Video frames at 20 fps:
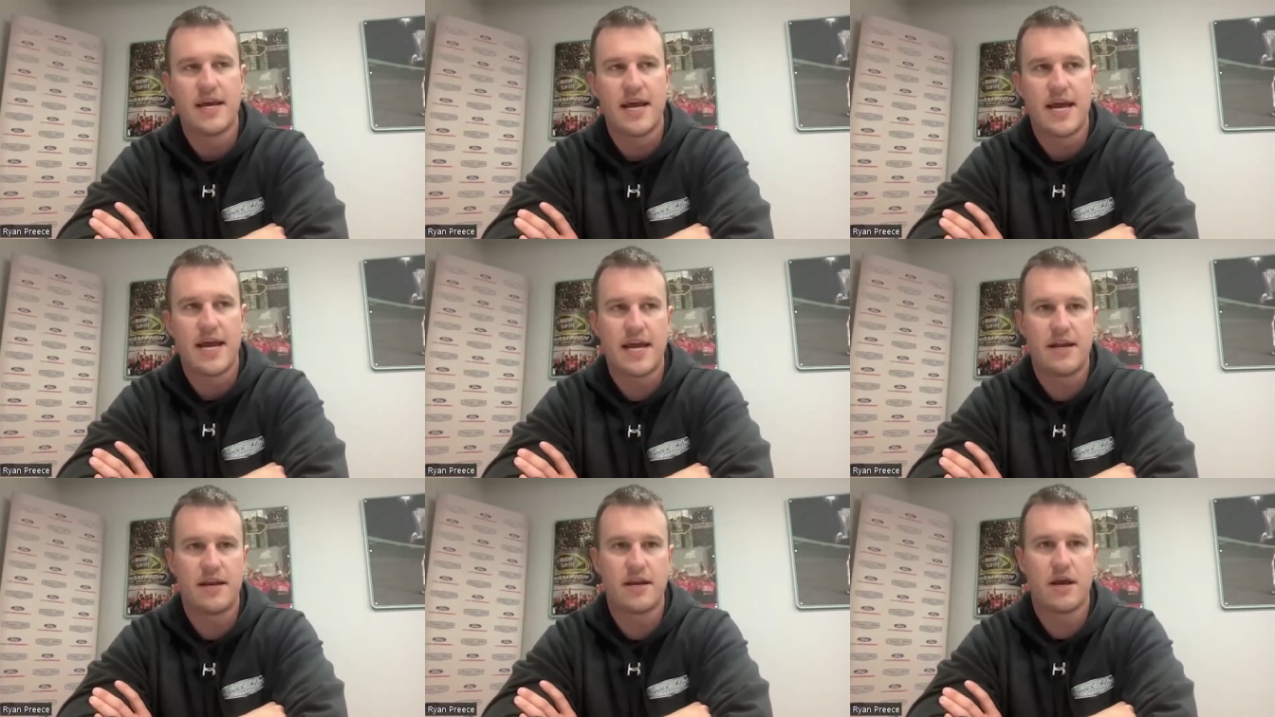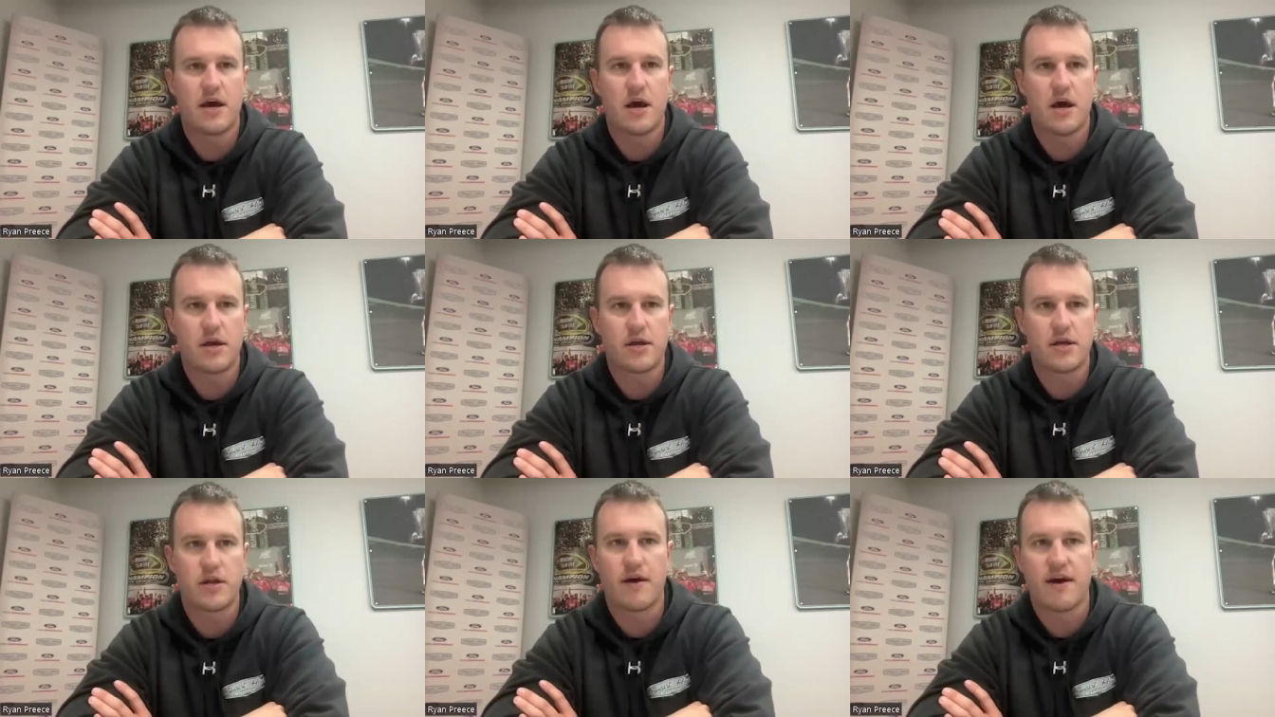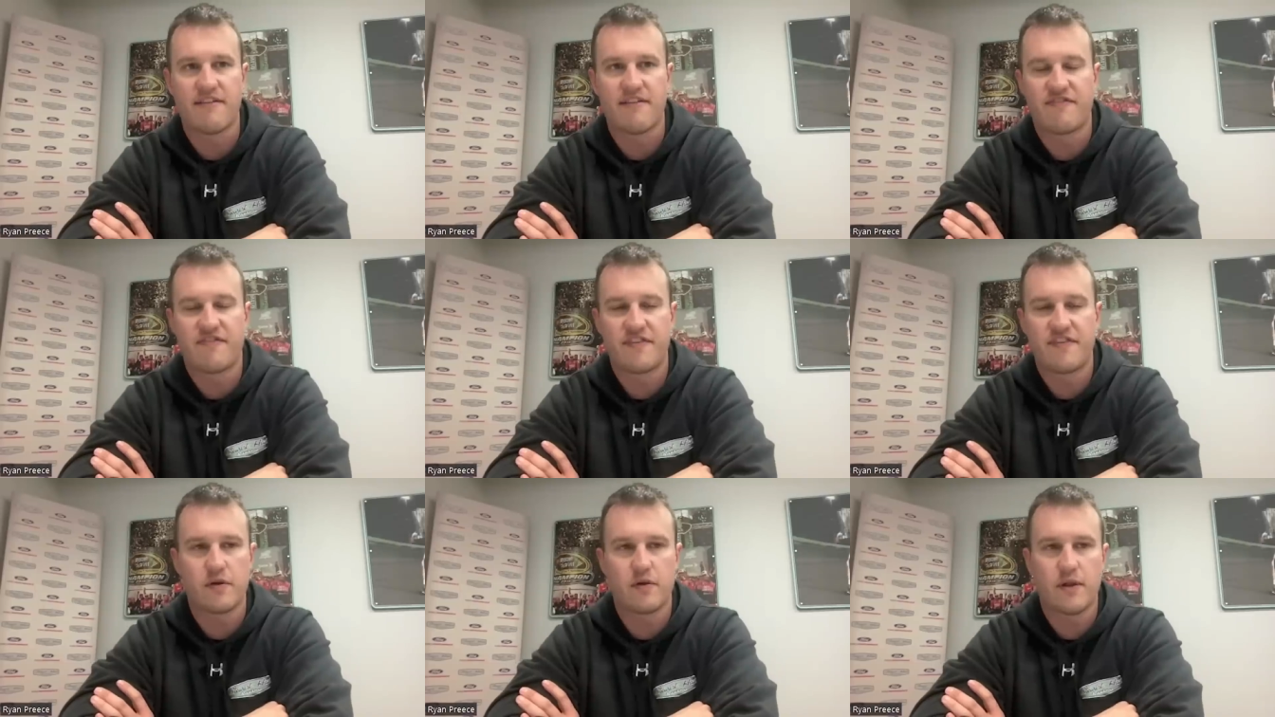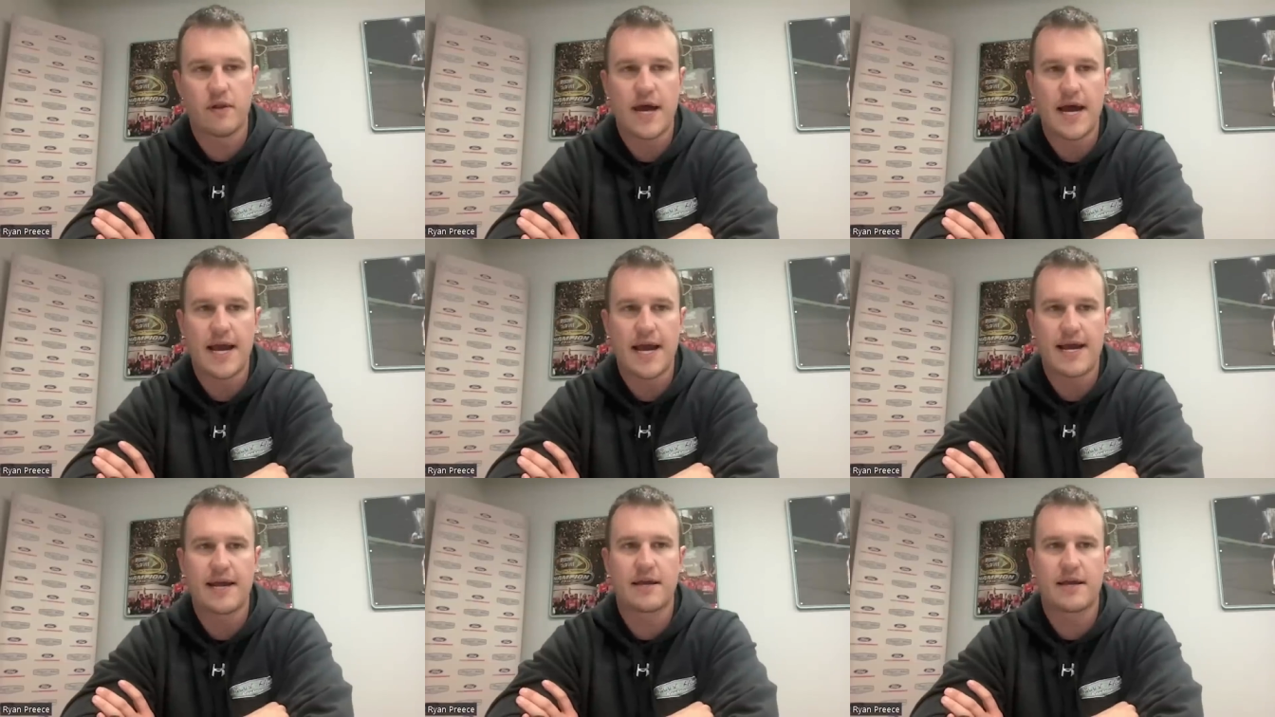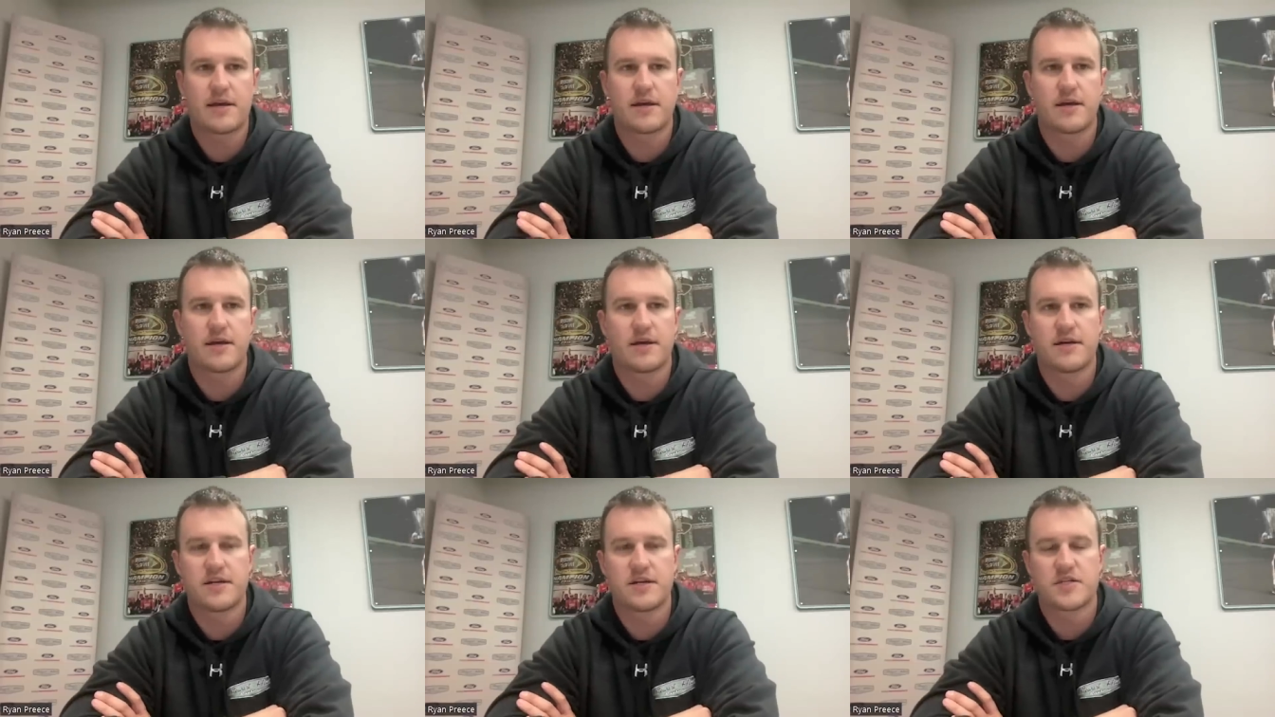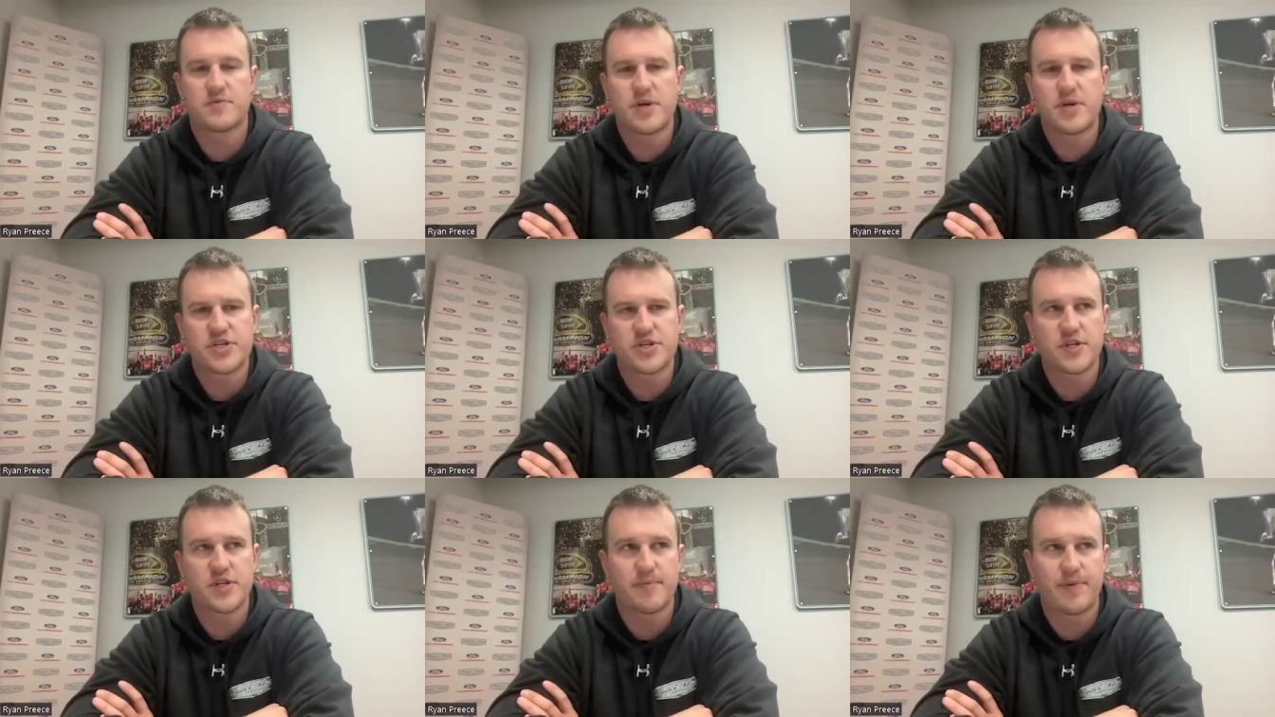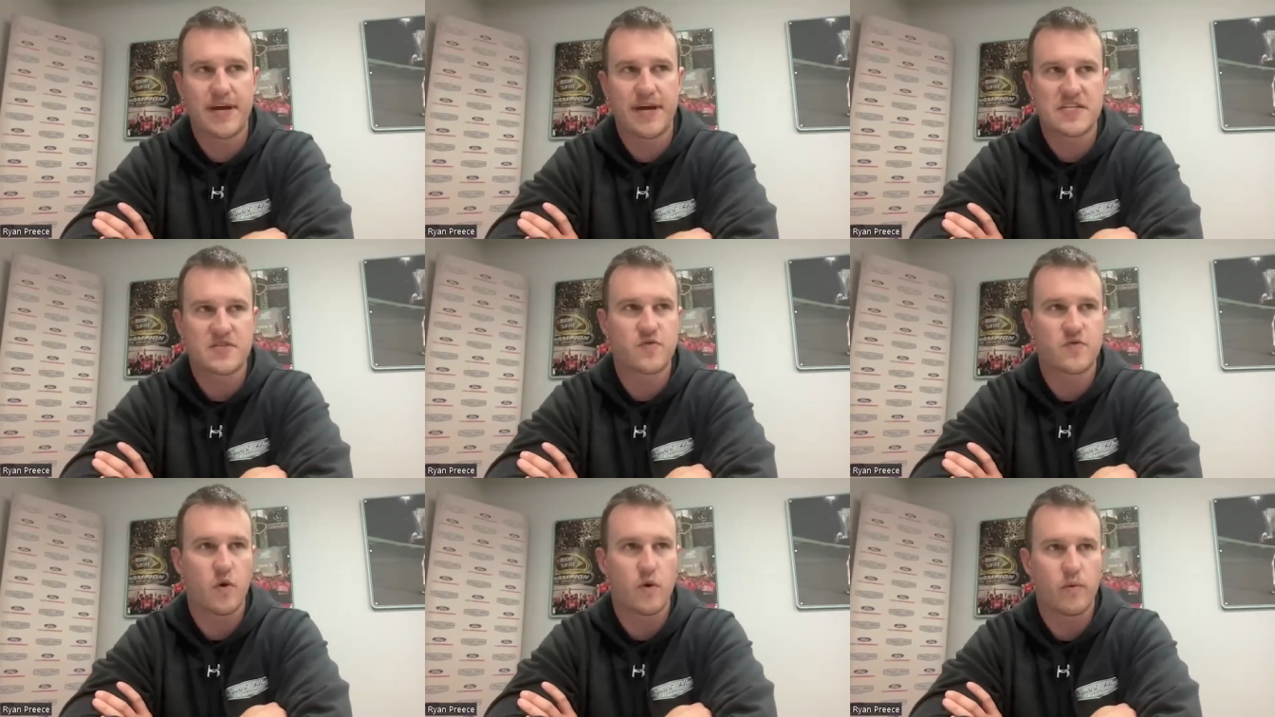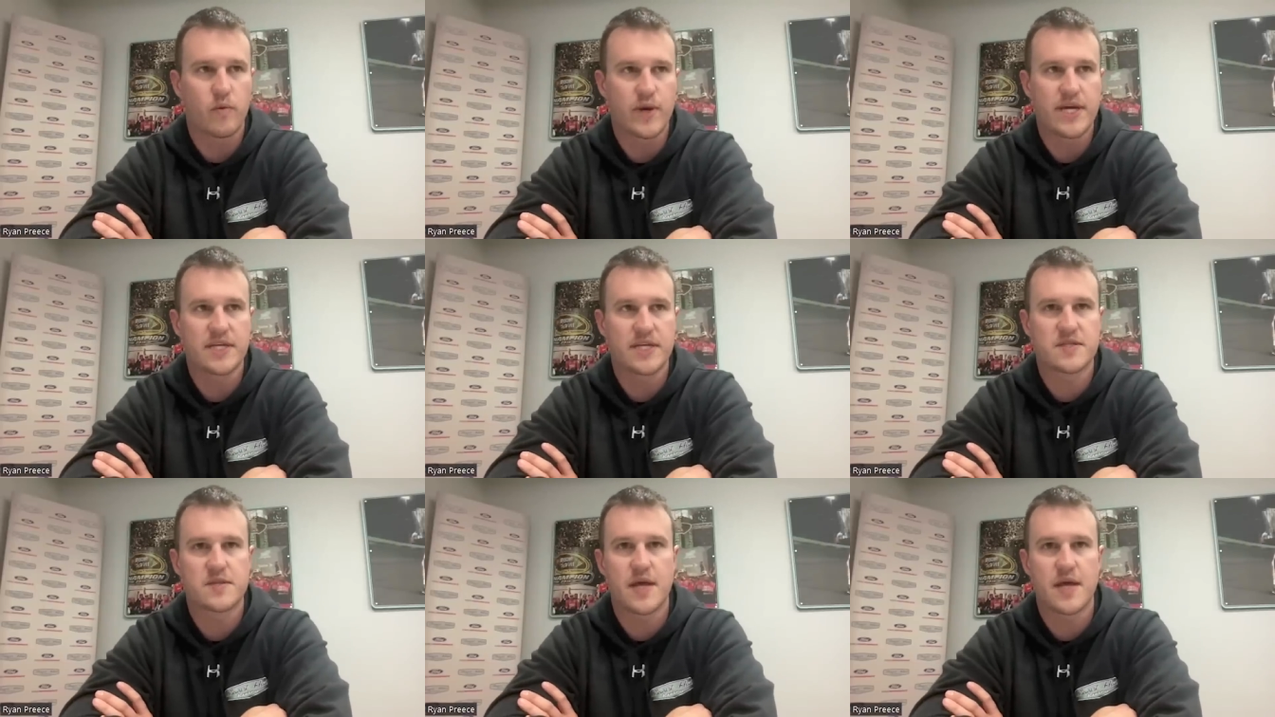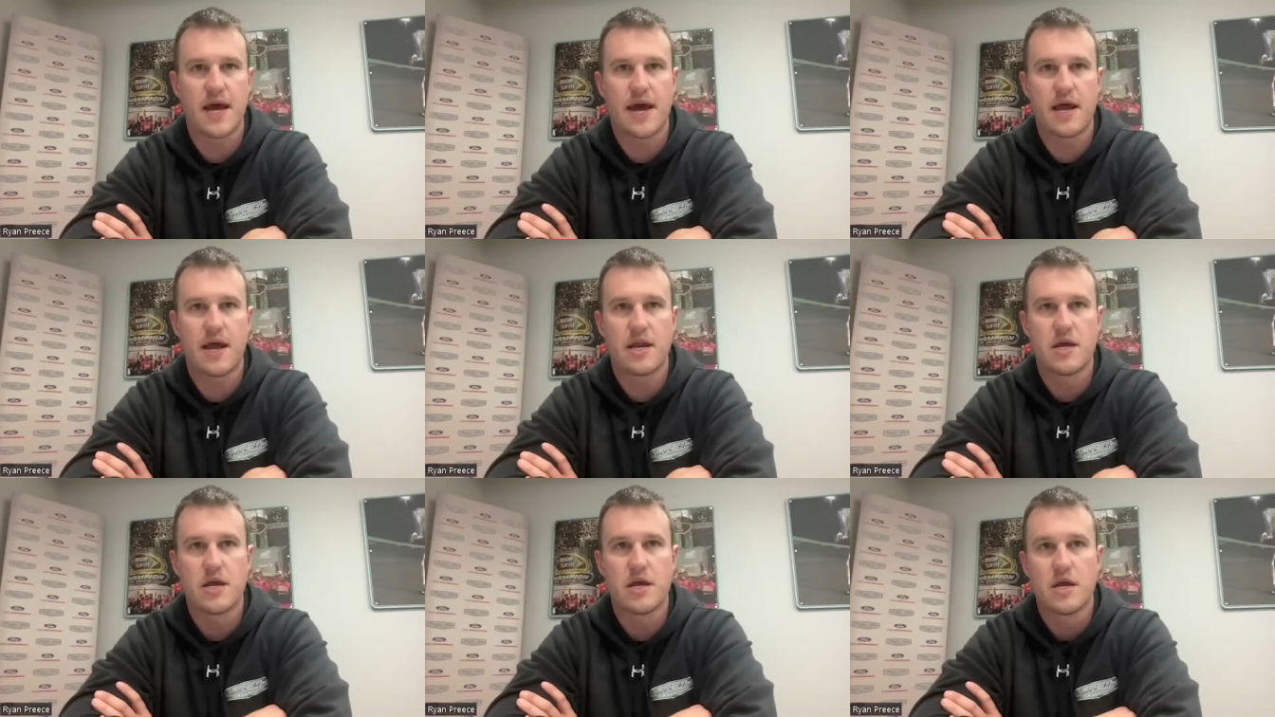and uh, you know i feel like uh, especially the past four weeks, that